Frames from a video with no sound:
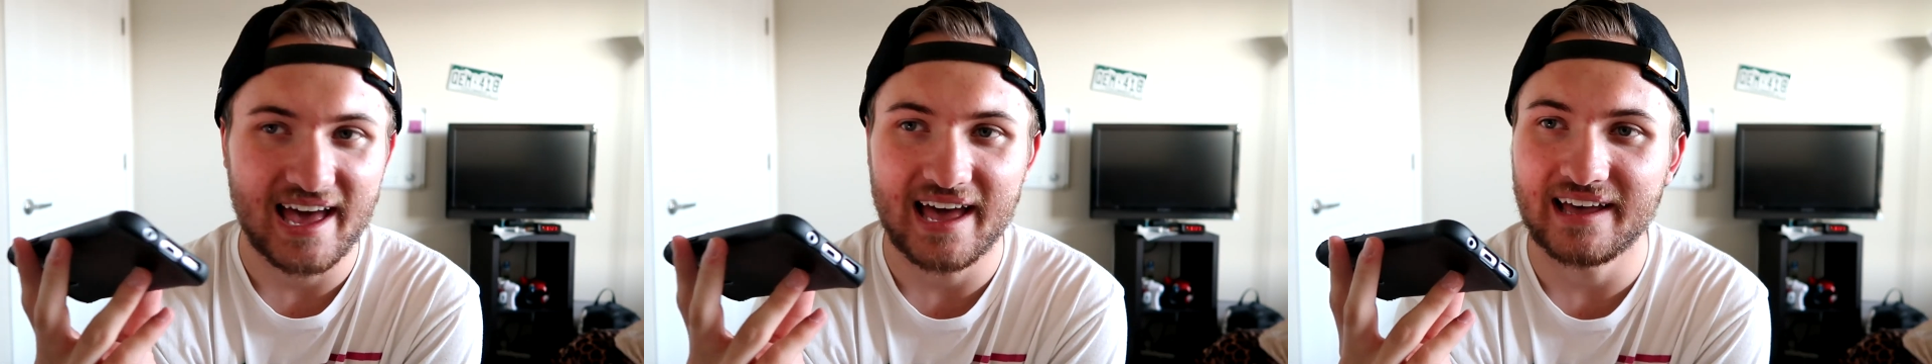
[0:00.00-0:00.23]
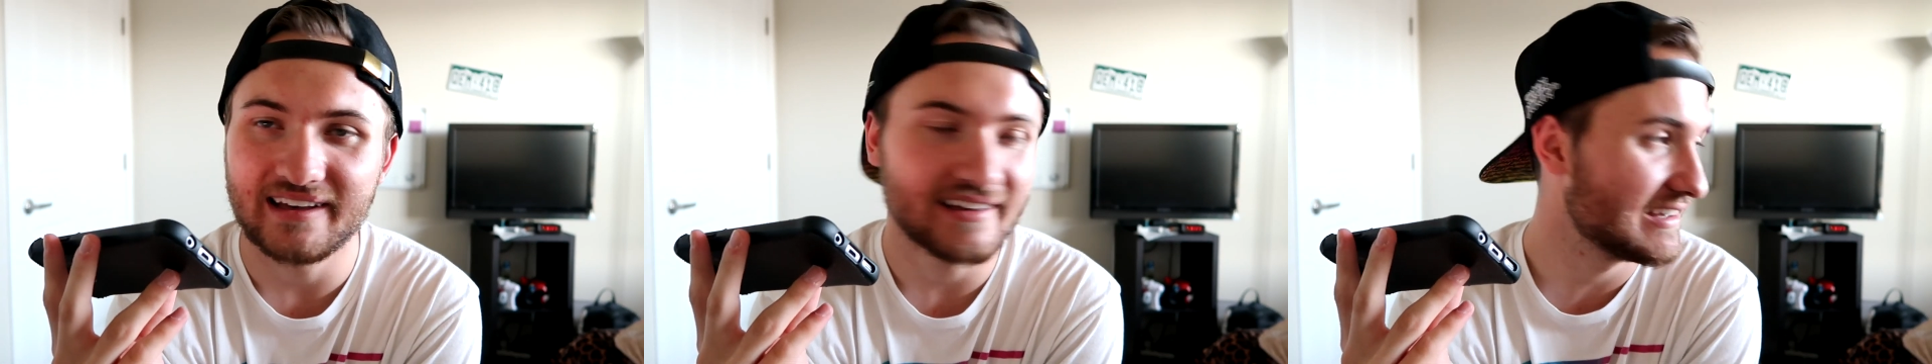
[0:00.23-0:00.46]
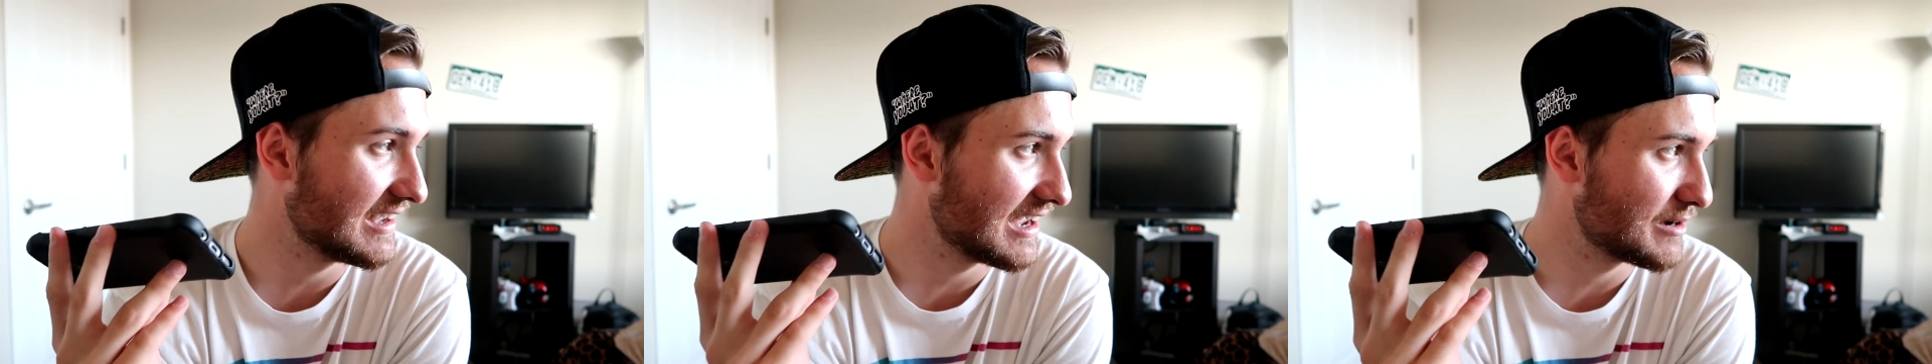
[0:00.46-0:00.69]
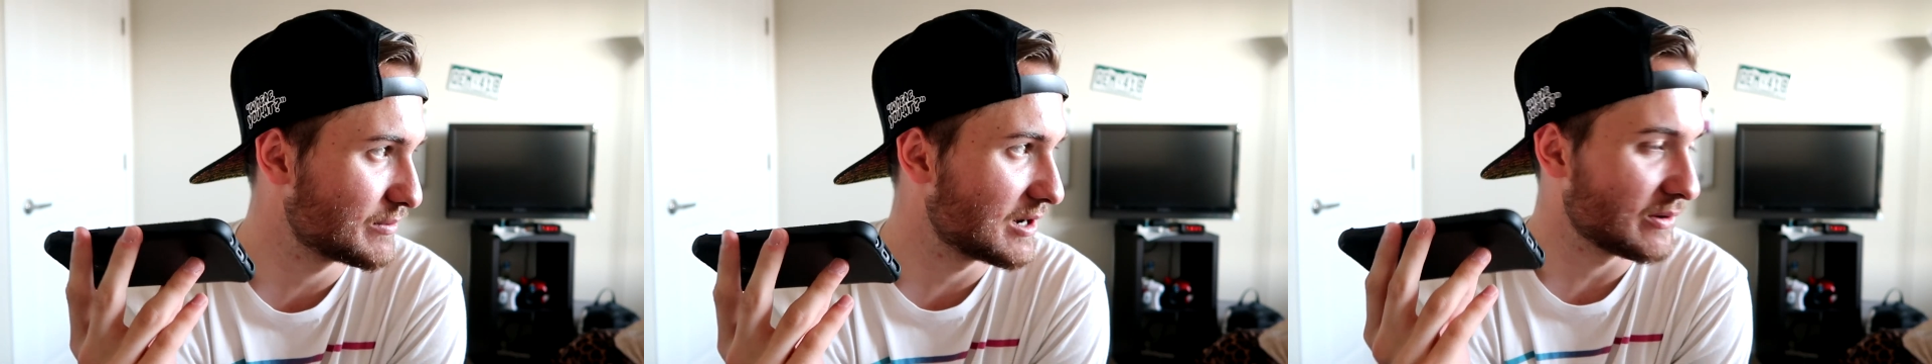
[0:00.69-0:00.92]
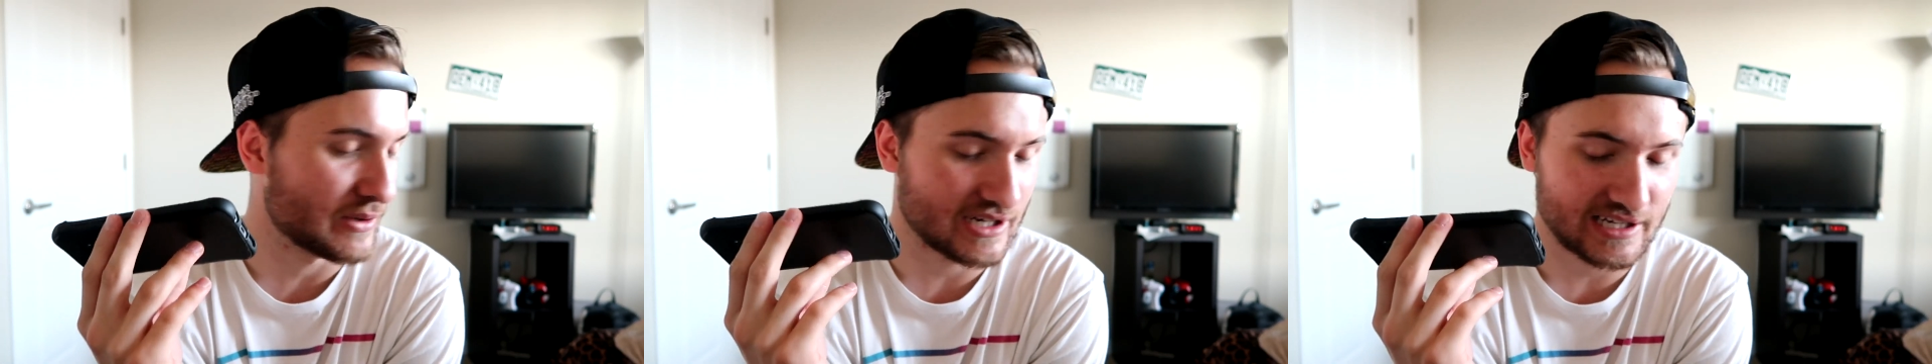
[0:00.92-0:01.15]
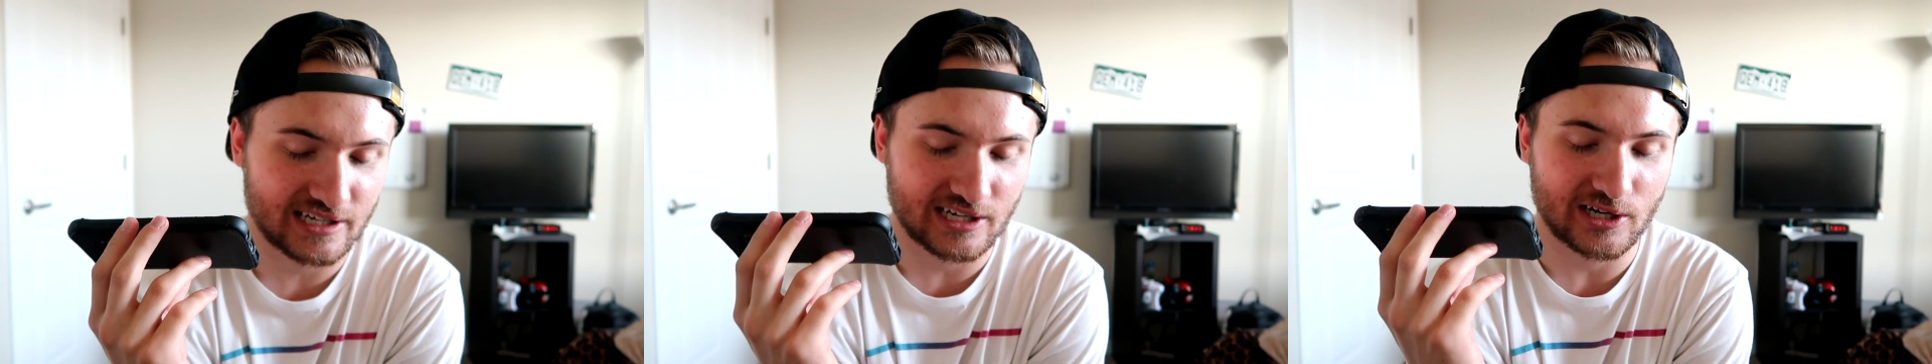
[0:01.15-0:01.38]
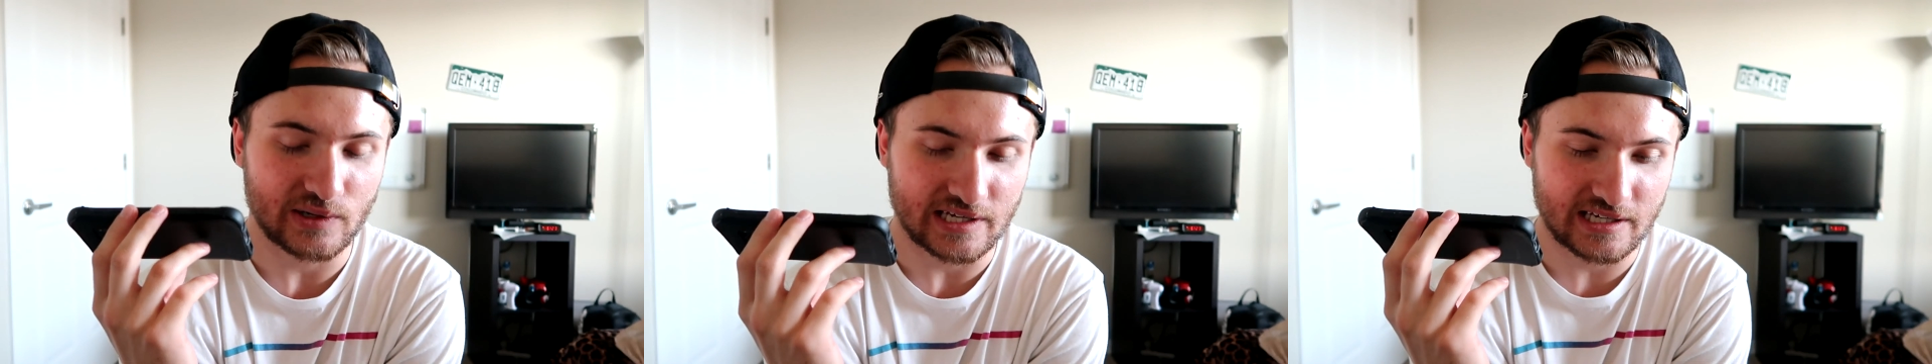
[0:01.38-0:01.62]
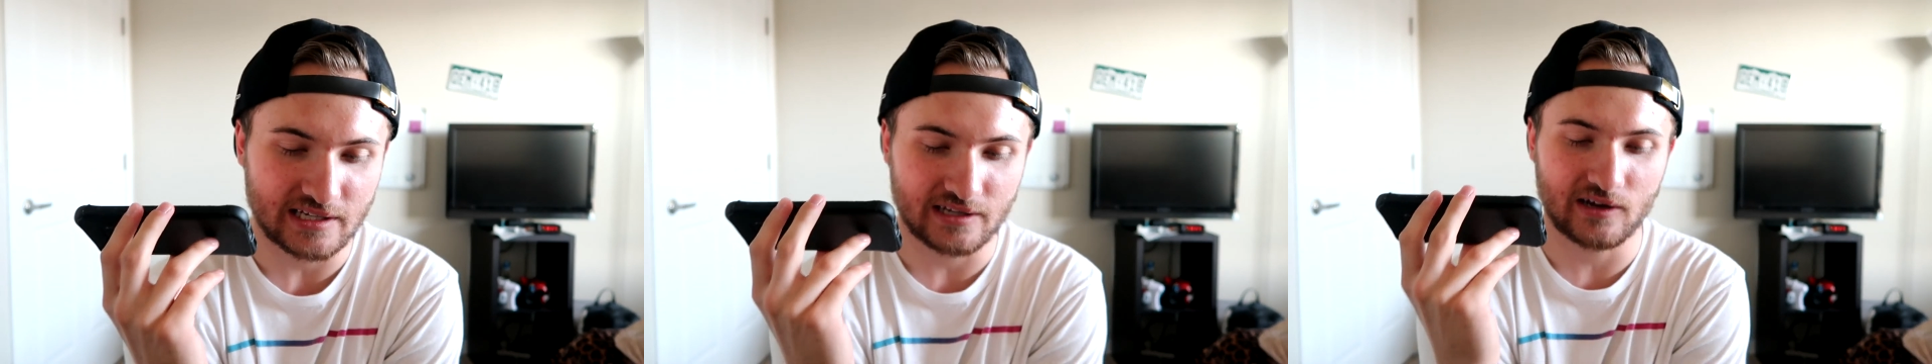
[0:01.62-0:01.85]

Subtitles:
Hell yeah, bro. We're gonna go in.